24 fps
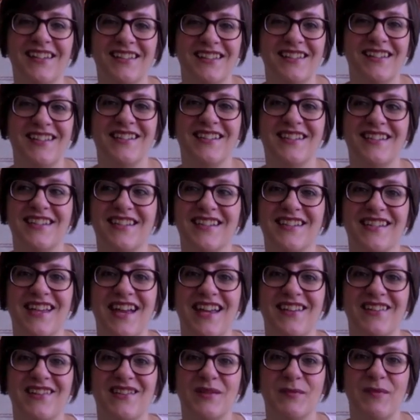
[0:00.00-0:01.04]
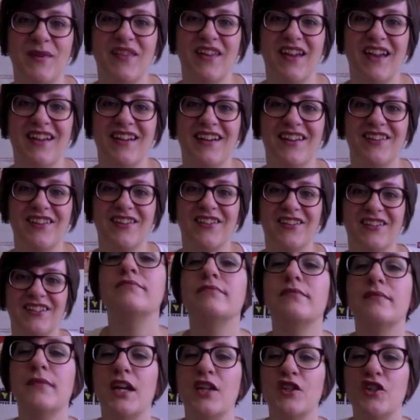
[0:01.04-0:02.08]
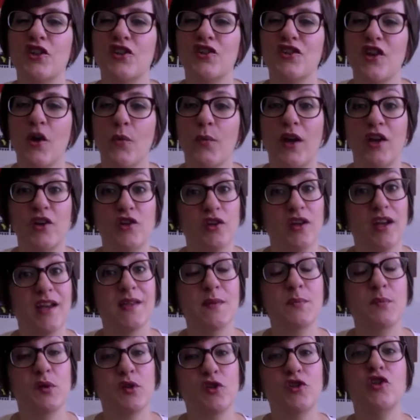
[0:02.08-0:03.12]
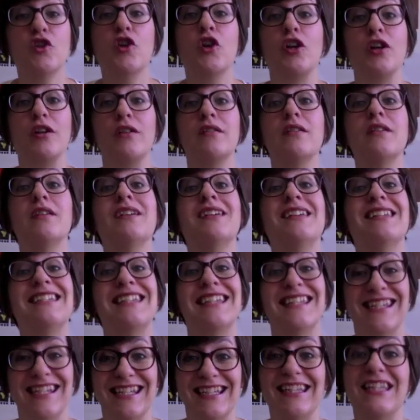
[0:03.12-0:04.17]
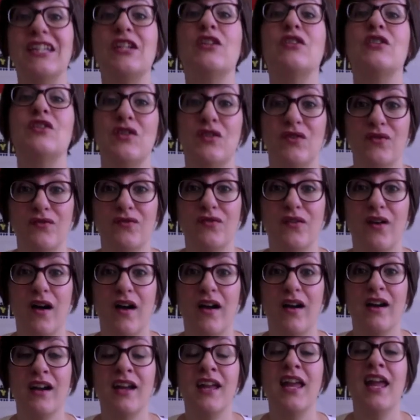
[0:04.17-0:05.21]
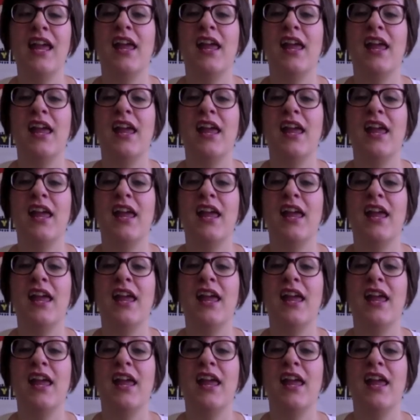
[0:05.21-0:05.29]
Because I used to be that kind of girl. It turns out Rachel has pushed Kurt just a little too far.